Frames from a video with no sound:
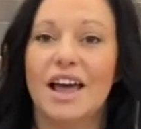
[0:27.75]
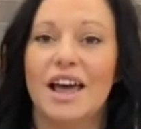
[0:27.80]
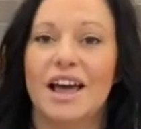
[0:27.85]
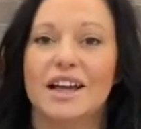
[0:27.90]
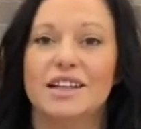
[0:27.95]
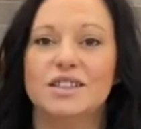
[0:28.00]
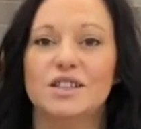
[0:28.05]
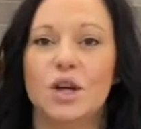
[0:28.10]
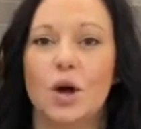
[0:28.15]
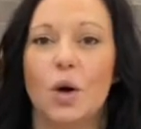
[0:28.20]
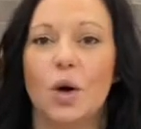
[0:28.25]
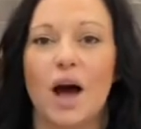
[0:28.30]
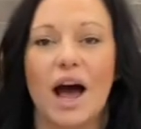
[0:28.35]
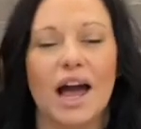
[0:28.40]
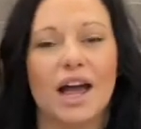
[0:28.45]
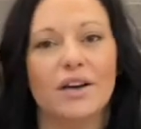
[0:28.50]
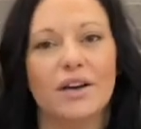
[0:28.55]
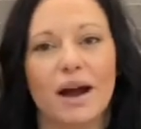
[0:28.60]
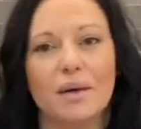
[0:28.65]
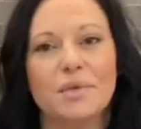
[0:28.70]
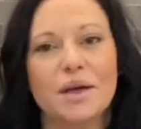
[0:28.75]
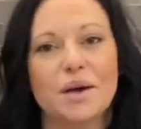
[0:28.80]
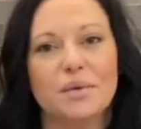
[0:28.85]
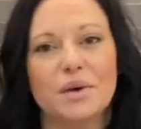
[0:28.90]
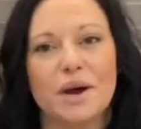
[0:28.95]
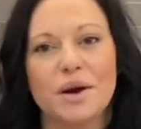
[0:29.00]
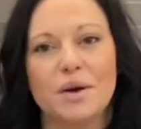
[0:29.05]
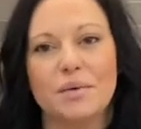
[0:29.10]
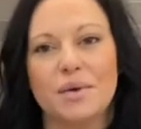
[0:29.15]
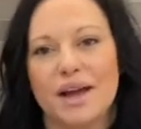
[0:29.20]
And so I grabbed that
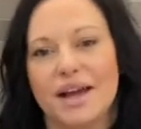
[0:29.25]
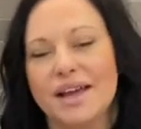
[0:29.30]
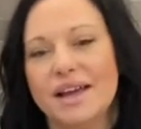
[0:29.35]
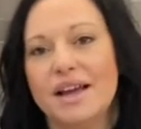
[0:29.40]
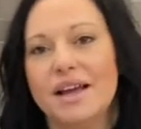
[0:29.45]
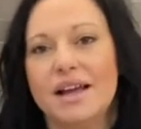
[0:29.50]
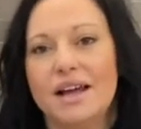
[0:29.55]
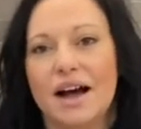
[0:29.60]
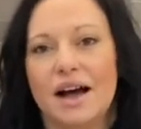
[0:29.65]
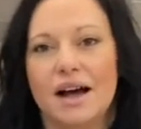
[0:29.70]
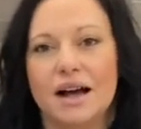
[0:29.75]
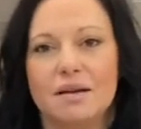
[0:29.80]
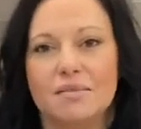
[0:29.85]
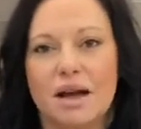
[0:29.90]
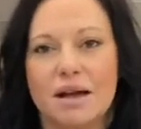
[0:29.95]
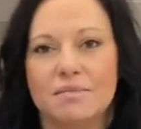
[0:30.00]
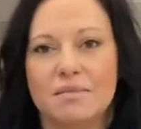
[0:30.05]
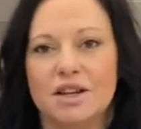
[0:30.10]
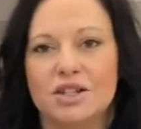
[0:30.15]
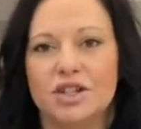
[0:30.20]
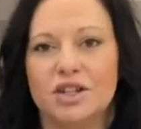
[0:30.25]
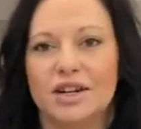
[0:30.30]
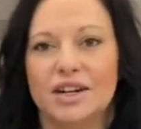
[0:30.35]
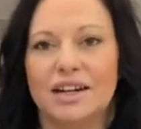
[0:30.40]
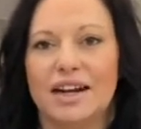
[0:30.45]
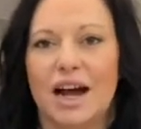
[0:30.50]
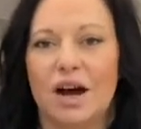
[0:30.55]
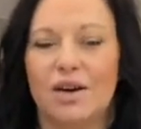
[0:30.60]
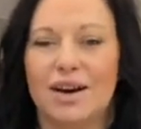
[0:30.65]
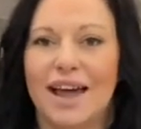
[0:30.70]
right away. I measured it
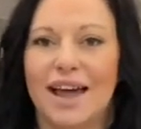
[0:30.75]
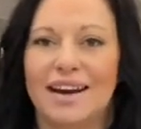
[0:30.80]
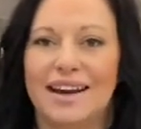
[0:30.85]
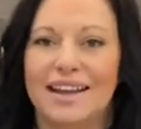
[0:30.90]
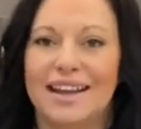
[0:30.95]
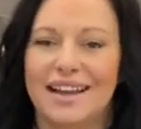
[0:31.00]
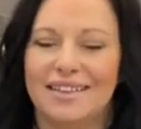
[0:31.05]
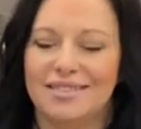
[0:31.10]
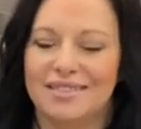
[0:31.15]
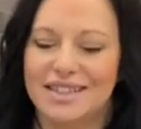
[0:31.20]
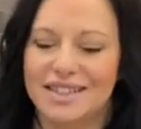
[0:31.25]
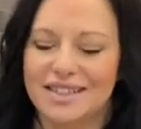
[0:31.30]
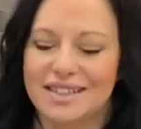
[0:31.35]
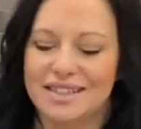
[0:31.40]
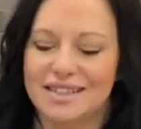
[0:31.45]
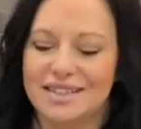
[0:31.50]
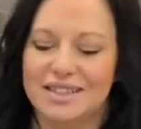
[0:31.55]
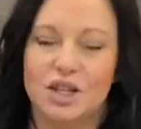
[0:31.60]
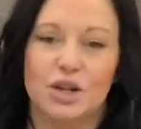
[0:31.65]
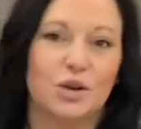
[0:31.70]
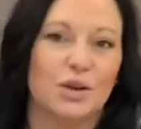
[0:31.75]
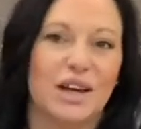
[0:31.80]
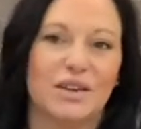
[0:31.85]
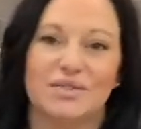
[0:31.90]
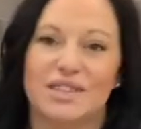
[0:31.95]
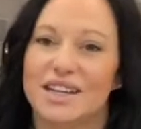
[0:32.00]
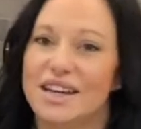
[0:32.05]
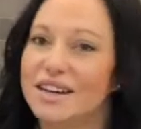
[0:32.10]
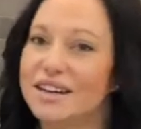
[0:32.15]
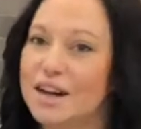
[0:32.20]
out. And again, you don't have
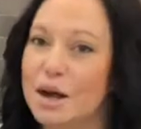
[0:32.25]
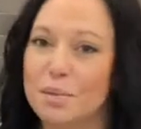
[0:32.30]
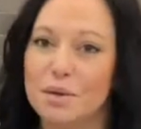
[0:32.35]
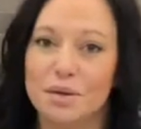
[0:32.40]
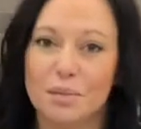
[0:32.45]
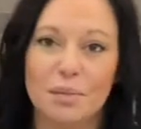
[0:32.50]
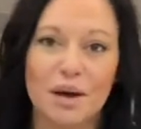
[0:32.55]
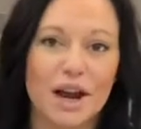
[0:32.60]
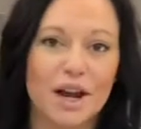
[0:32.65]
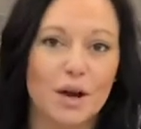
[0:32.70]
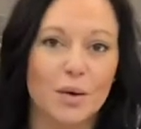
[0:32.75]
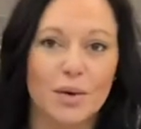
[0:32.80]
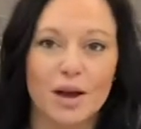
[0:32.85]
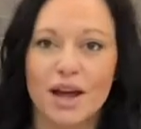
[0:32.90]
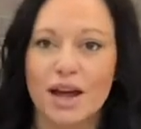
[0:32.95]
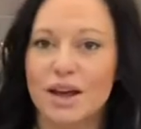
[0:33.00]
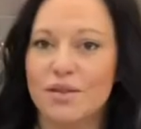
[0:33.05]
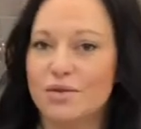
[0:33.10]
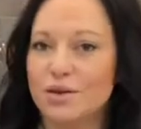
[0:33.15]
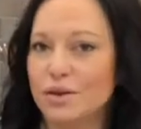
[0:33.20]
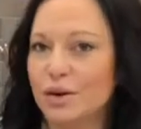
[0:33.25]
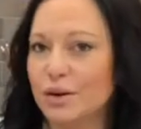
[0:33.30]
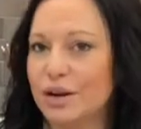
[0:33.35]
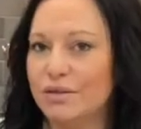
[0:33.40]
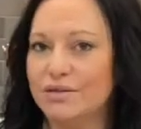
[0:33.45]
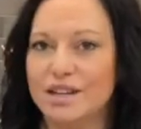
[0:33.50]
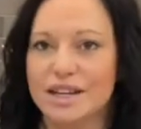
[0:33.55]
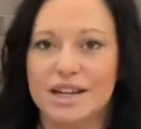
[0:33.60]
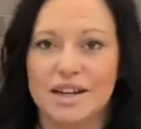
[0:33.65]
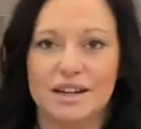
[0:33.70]
to heat it up in the microwave. You don't
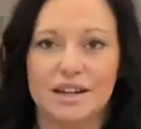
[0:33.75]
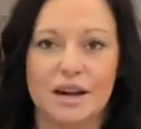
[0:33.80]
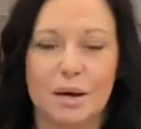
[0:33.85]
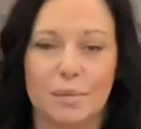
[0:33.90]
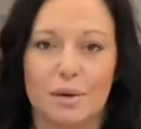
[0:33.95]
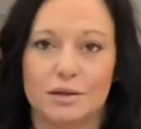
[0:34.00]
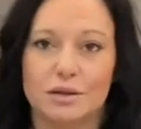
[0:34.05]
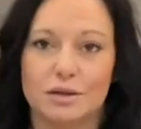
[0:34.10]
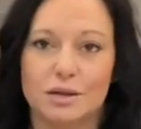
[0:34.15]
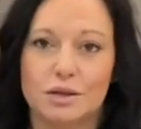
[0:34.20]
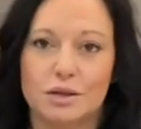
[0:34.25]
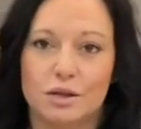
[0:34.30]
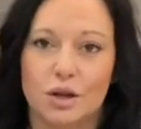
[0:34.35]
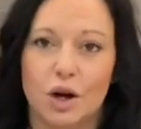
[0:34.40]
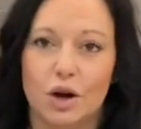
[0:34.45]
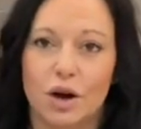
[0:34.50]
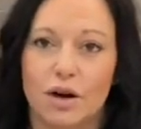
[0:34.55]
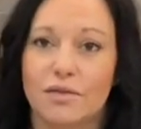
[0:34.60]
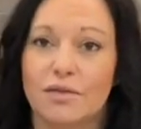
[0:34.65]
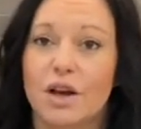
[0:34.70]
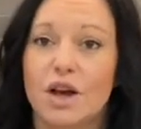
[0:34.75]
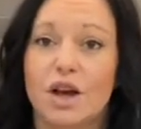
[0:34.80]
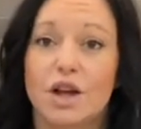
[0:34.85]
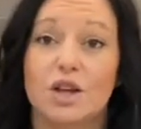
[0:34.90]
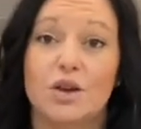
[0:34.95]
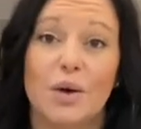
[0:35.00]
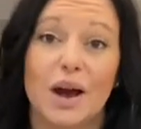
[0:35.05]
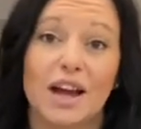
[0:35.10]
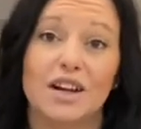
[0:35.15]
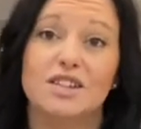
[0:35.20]
have to heat it up on the stove.
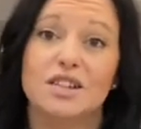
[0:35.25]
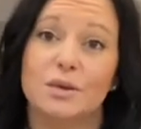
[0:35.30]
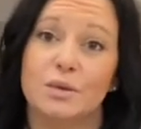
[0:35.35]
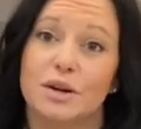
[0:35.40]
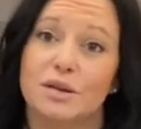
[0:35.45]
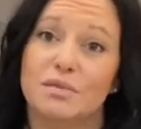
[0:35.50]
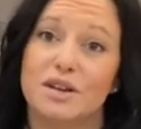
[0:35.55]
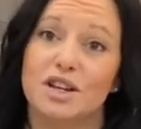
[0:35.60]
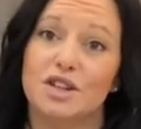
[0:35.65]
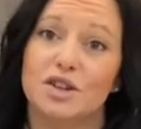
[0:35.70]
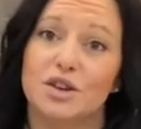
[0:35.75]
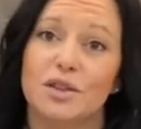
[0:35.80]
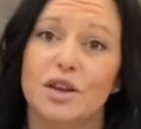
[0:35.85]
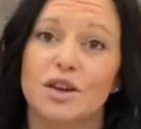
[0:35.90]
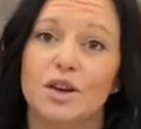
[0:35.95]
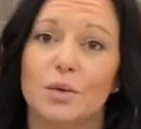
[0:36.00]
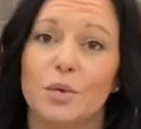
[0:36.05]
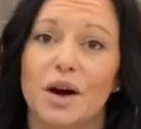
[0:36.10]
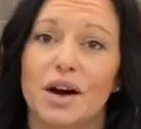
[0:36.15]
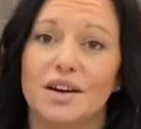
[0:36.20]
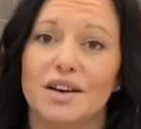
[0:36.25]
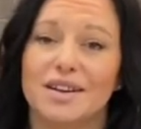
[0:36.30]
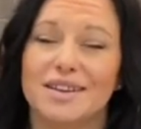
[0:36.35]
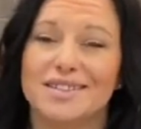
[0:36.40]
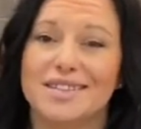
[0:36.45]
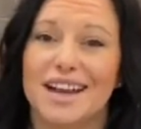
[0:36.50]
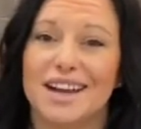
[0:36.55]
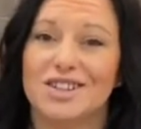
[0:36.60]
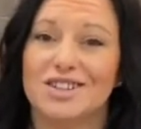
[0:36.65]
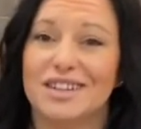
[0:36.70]
You actually want to make sure that your water
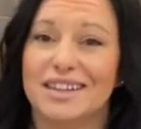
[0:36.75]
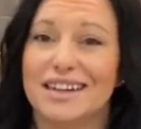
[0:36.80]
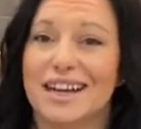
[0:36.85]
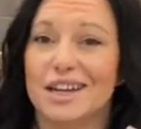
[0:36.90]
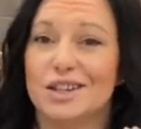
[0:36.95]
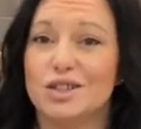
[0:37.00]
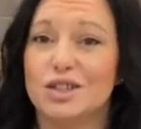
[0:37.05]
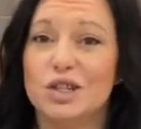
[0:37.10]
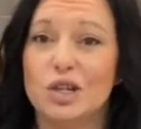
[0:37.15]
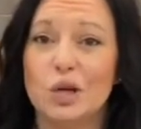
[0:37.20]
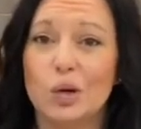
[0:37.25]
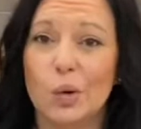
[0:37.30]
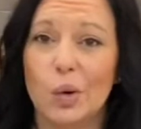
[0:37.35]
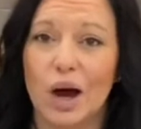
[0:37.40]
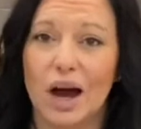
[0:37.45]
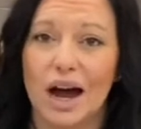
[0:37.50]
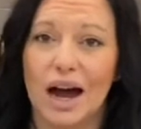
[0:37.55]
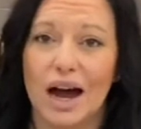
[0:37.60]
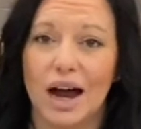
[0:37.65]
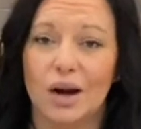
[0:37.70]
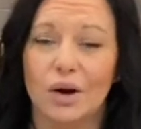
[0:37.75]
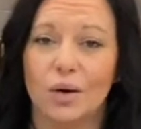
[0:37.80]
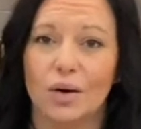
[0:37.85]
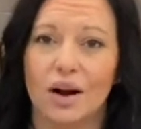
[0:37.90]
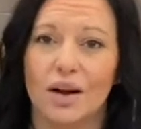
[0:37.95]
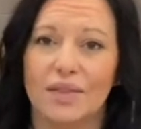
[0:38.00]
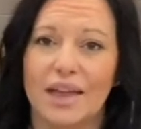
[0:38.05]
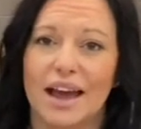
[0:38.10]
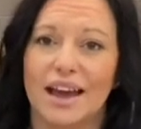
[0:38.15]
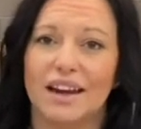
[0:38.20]
is actually not too hot, or
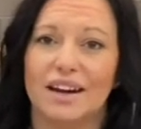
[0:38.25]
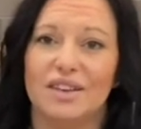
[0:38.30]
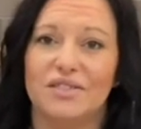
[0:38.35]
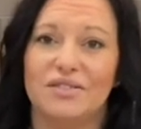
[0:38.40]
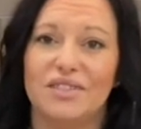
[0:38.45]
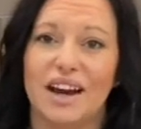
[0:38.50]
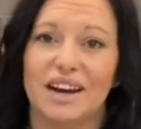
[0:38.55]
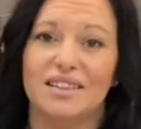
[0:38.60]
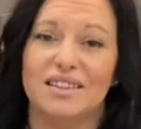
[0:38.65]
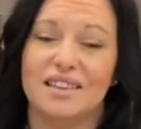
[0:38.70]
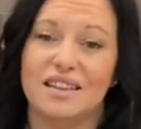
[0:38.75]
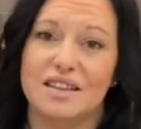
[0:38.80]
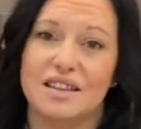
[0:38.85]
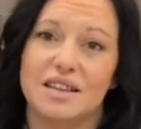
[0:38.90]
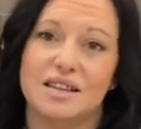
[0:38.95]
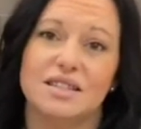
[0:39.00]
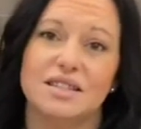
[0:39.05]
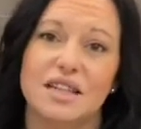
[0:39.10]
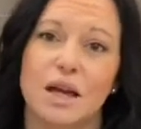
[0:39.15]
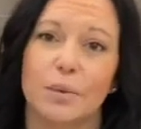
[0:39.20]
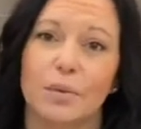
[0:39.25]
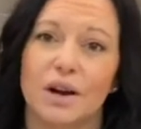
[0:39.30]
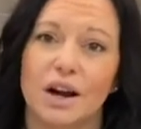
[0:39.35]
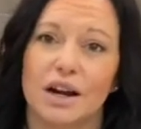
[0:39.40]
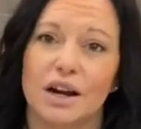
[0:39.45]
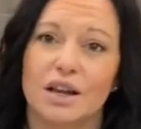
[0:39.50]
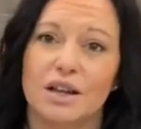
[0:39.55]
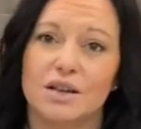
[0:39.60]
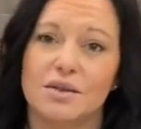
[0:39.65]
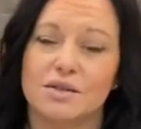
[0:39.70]
that can affect the yeast that we're going
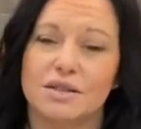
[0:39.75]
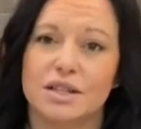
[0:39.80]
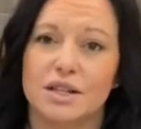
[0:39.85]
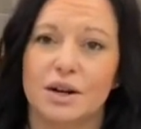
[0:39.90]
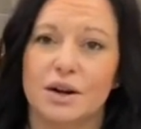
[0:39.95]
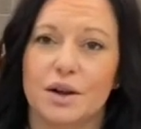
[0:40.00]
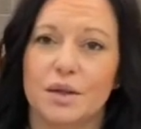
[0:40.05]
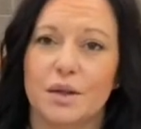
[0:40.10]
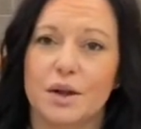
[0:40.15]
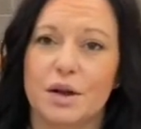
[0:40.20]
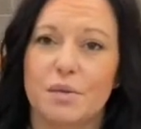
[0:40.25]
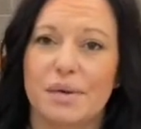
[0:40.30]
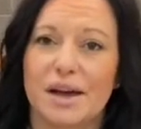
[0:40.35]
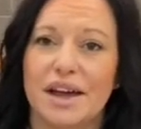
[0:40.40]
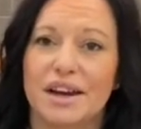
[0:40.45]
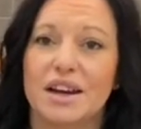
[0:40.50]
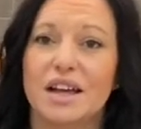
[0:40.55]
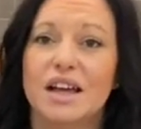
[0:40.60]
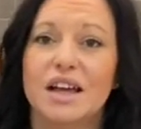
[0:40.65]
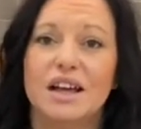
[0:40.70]
to use here in a little bit.